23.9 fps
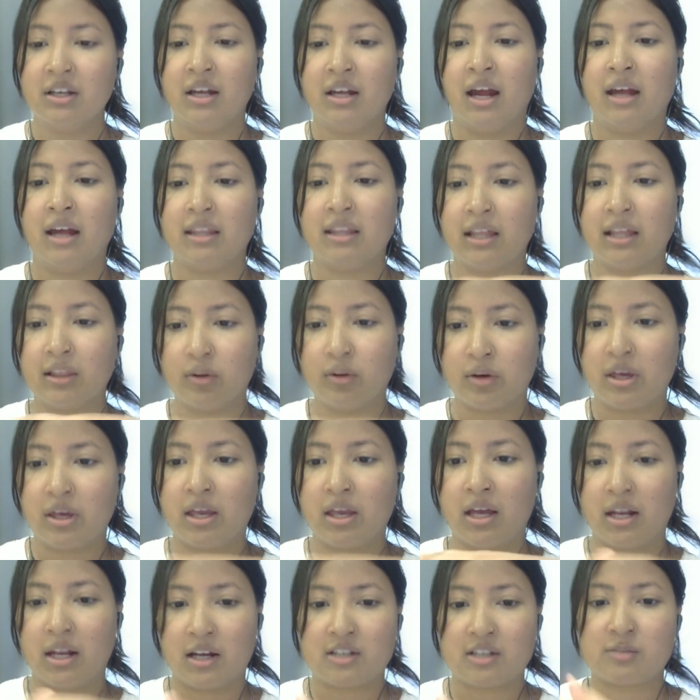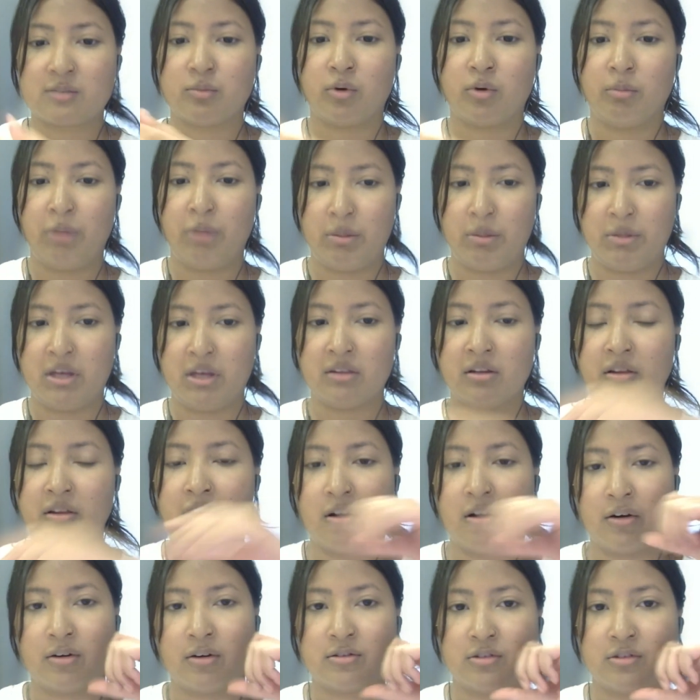and then looking at export maybe in the
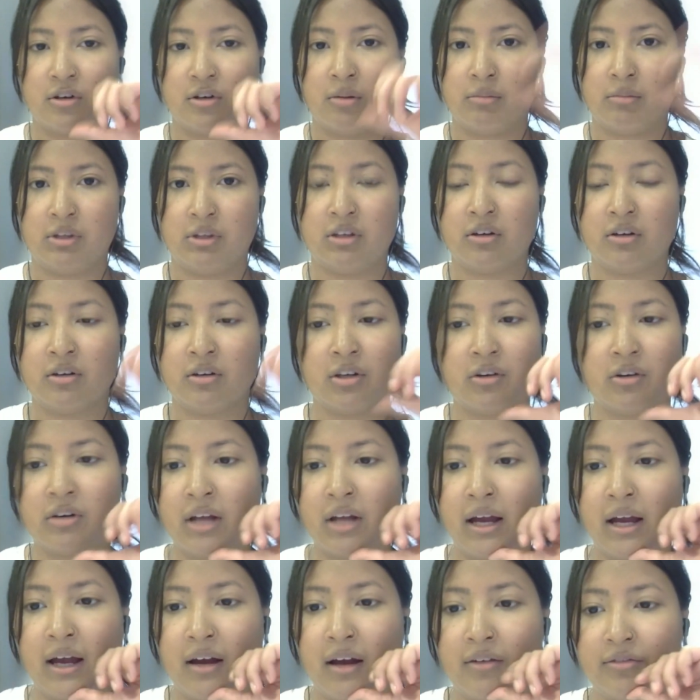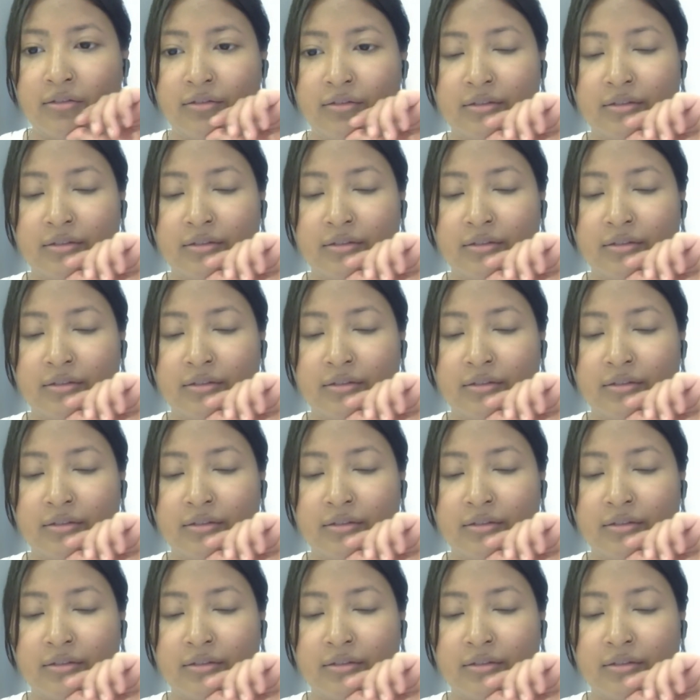longer term, year and a half.